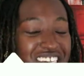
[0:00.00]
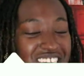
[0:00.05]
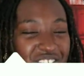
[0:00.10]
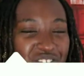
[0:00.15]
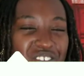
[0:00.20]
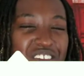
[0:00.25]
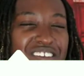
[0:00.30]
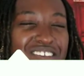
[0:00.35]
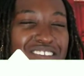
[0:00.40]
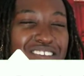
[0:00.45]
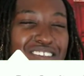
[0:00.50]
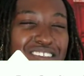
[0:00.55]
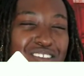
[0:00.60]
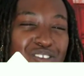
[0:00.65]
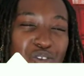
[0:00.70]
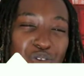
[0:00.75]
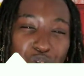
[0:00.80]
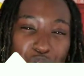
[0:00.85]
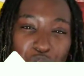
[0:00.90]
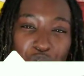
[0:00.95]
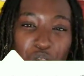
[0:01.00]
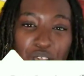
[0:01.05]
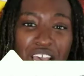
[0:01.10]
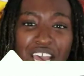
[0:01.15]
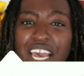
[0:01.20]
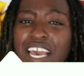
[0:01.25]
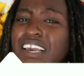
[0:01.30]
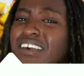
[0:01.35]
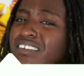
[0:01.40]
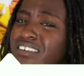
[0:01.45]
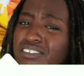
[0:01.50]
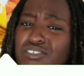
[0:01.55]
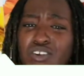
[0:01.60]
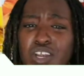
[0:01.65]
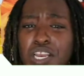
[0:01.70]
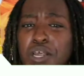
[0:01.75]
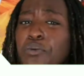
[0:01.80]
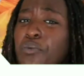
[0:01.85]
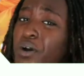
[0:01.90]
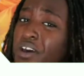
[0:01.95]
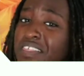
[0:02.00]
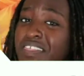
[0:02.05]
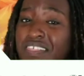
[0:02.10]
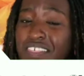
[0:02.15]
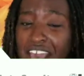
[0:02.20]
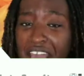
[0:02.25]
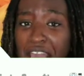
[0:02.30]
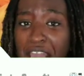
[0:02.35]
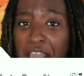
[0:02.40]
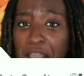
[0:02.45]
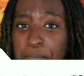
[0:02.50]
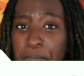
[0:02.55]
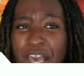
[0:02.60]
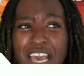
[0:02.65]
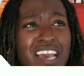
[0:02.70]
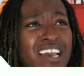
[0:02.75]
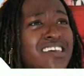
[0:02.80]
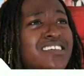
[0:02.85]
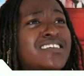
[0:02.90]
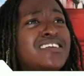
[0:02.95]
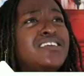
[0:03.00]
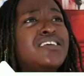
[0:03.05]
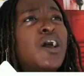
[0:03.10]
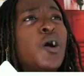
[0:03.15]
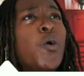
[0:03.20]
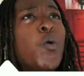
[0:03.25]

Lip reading: activities in Suswa? Is it really worth the hype? Is it